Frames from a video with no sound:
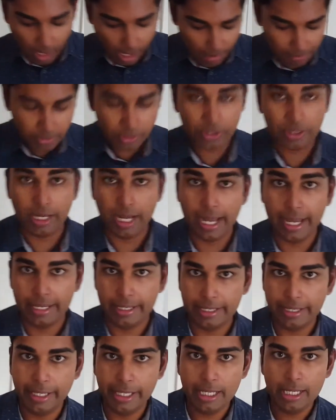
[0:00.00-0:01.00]
I'm going to
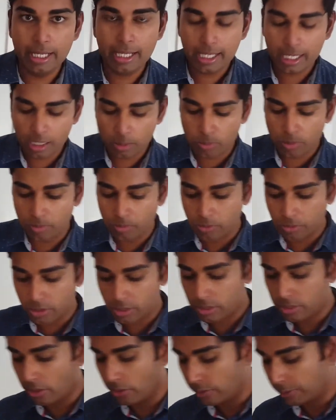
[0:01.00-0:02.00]
add a little bit more
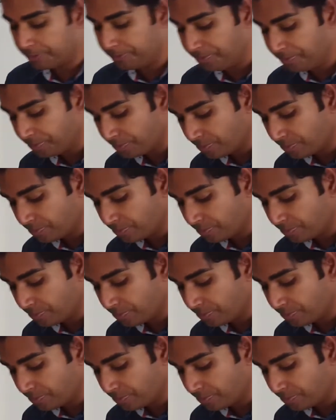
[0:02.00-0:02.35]
salt.